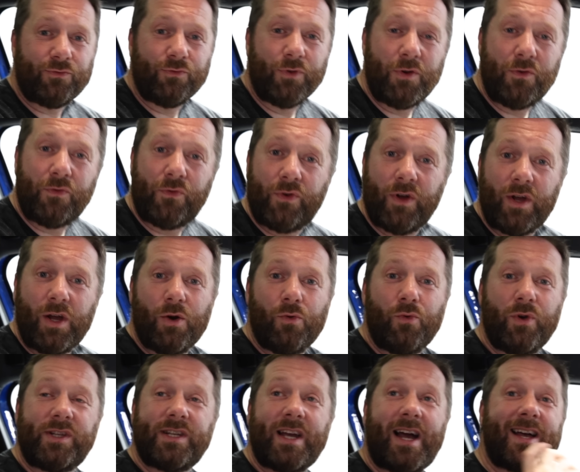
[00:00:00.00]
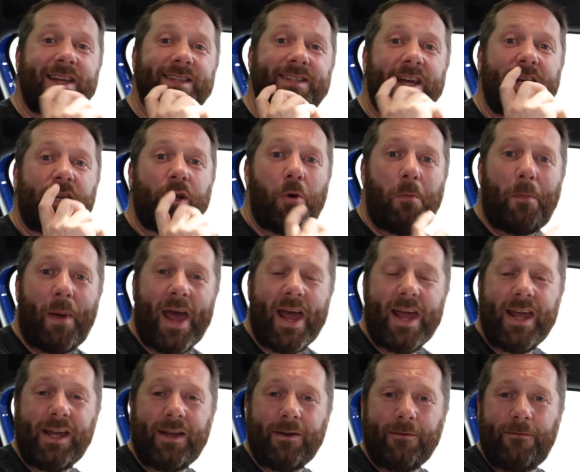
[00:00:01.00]
roof, which has an
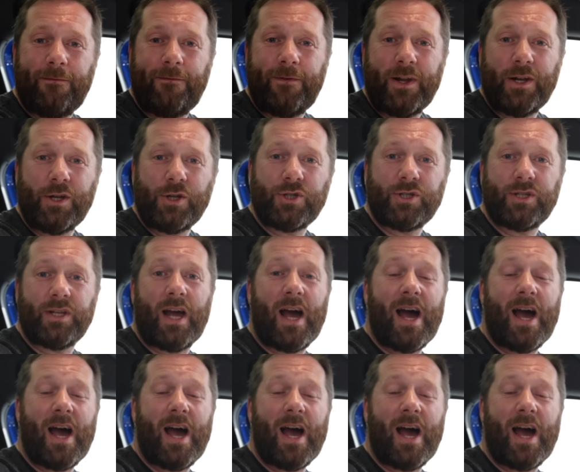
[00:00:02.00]
opaque finish,